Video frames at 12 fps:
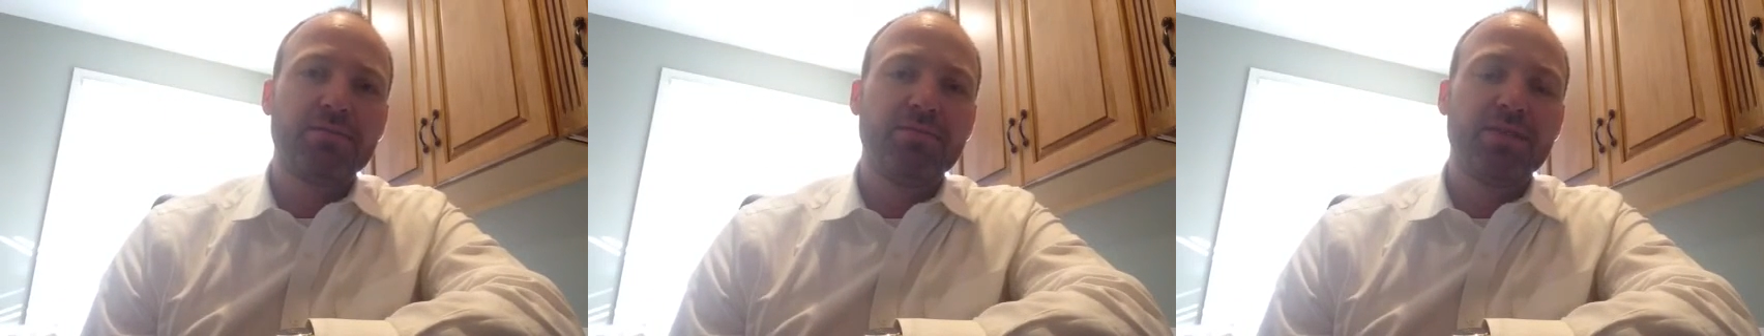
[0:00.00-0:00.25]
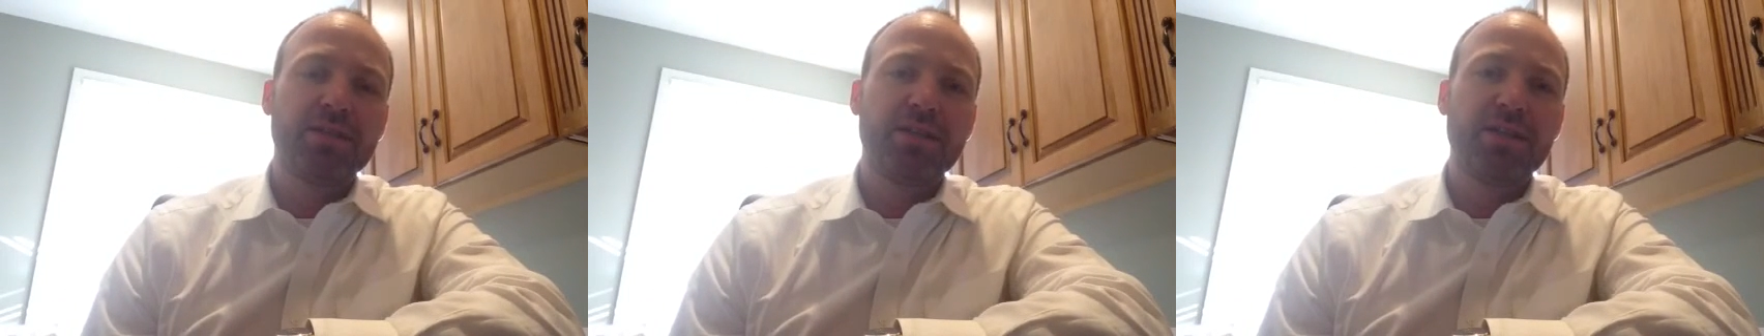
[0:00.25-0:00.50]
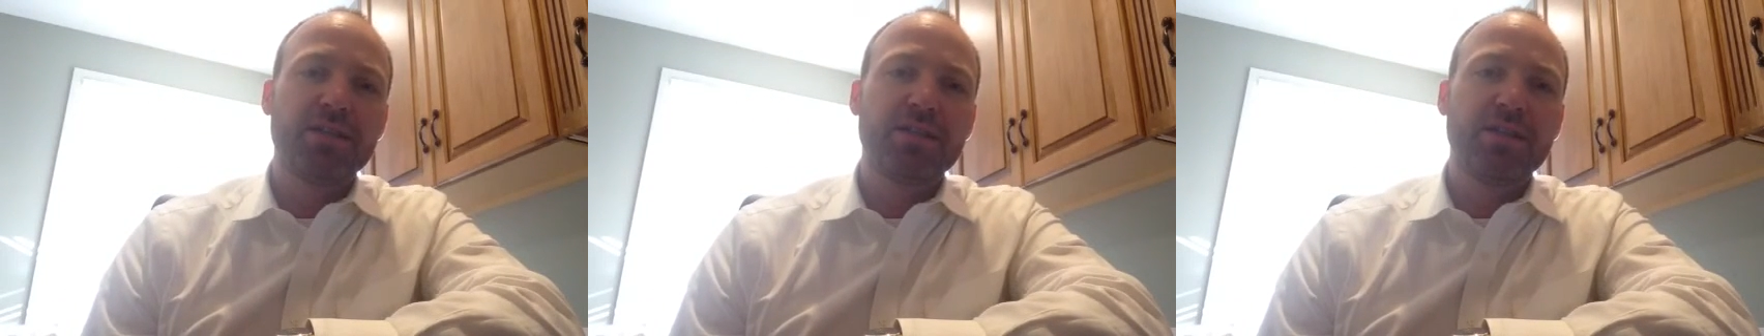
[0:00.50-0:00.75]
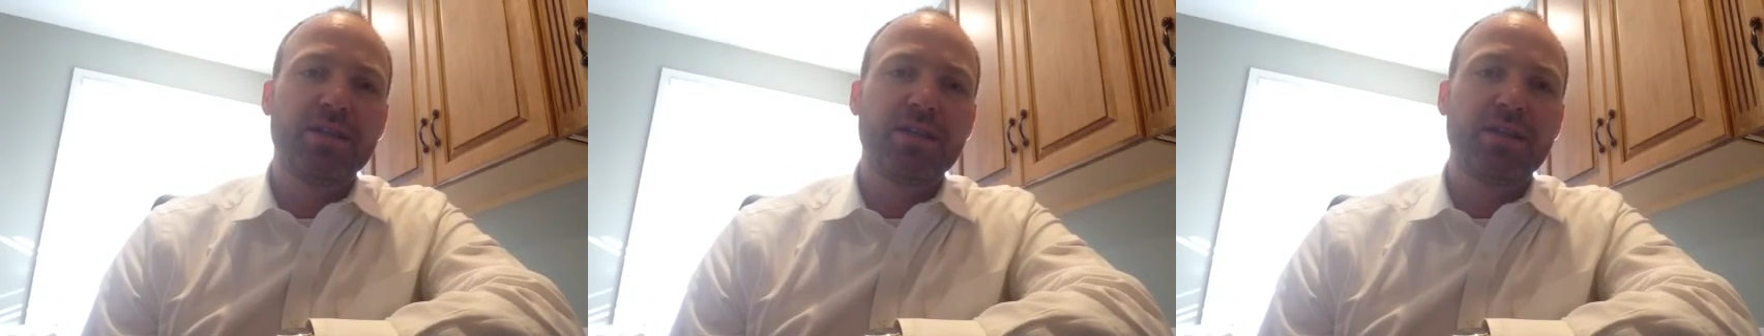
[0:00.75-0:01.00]
visit us
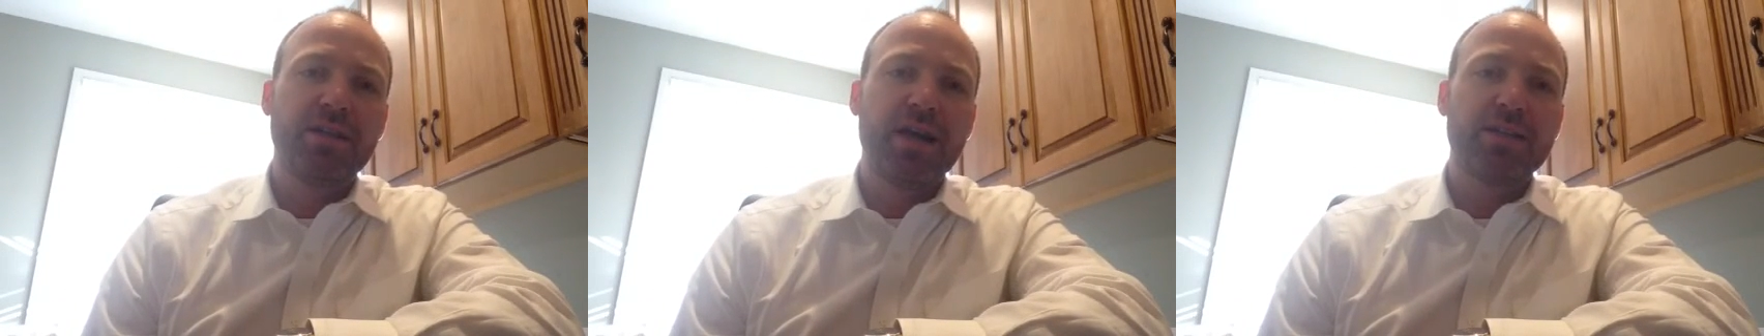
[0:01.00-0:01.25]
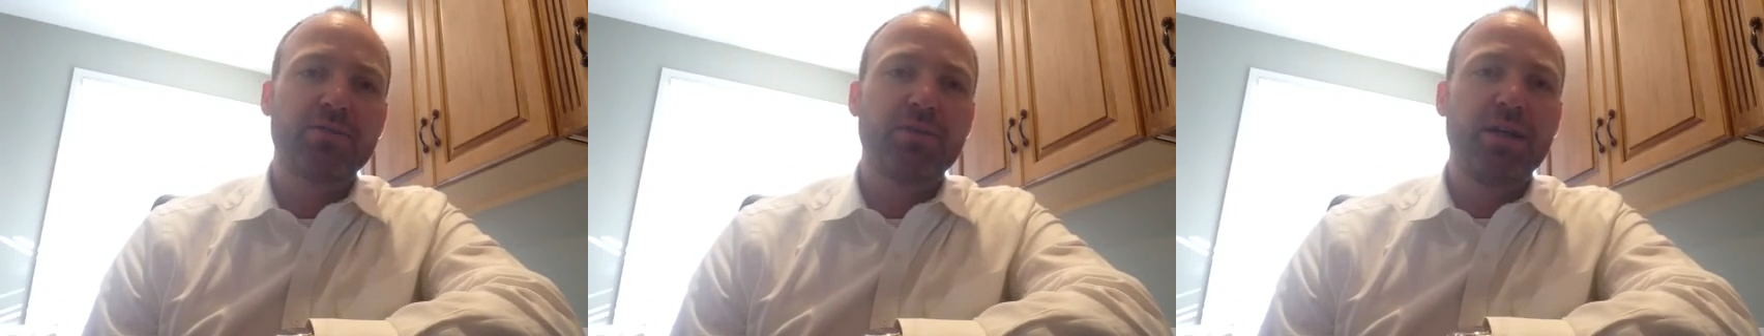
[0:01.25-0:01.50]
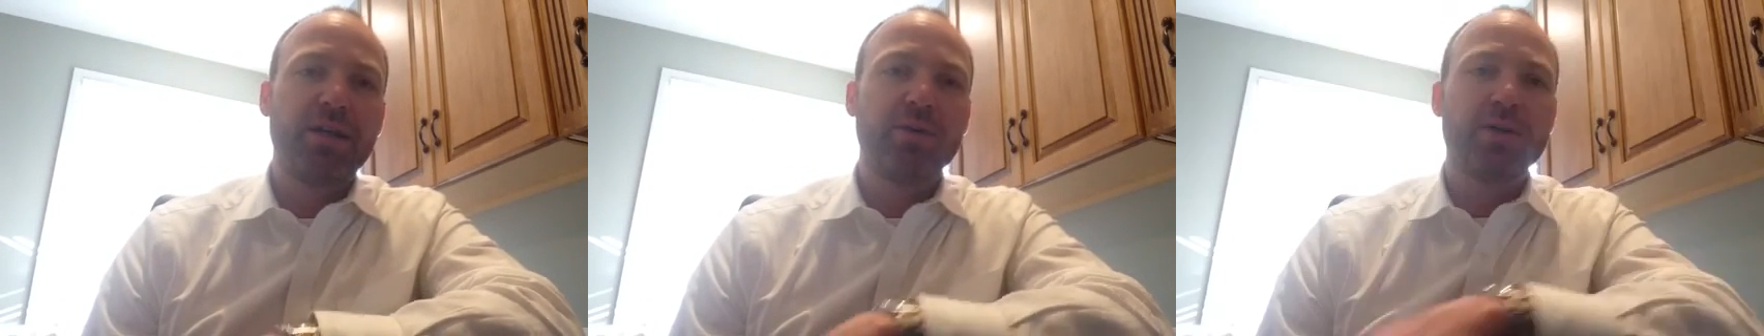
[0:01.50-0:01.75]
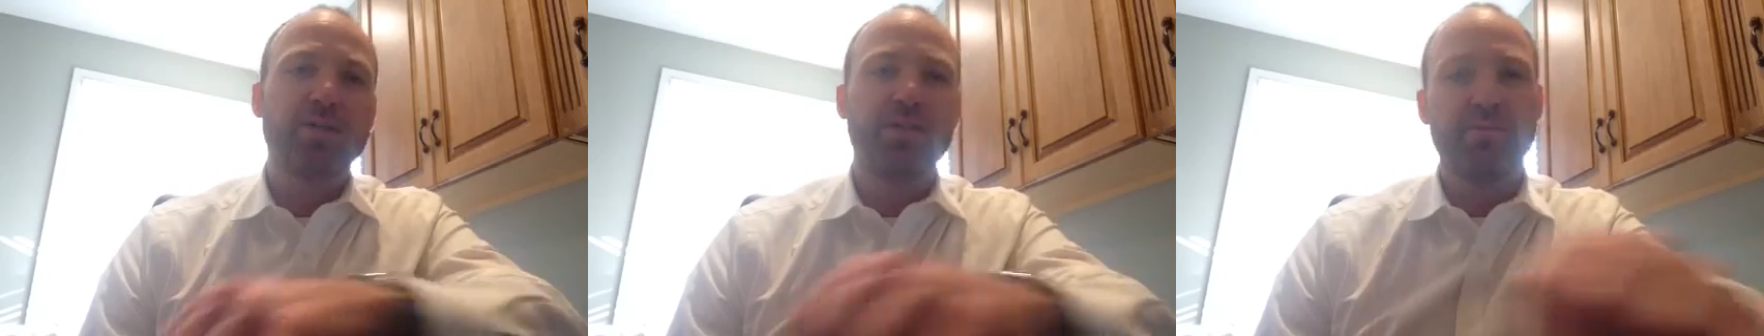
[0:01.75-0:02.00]
and ask any
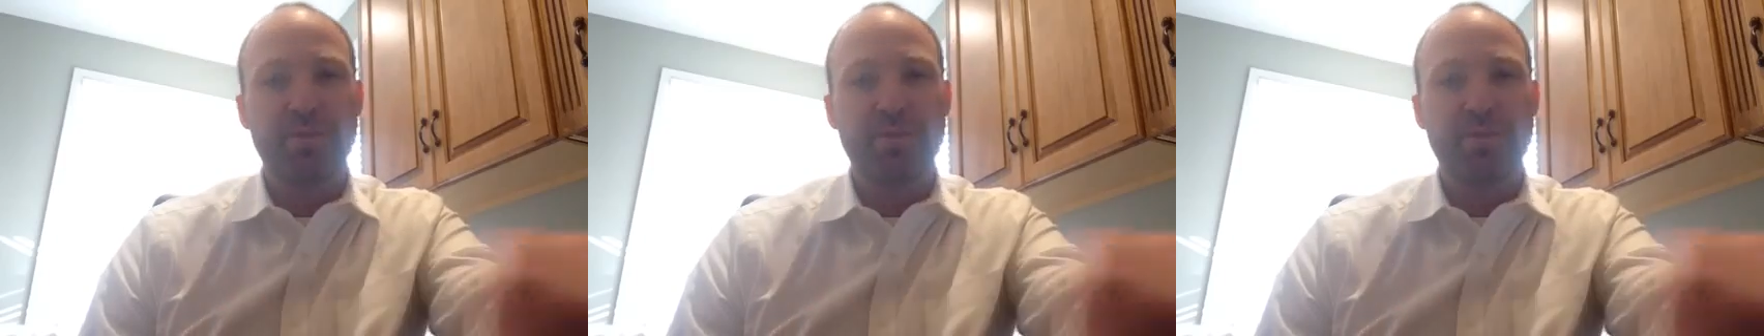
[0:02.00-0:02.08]
questions you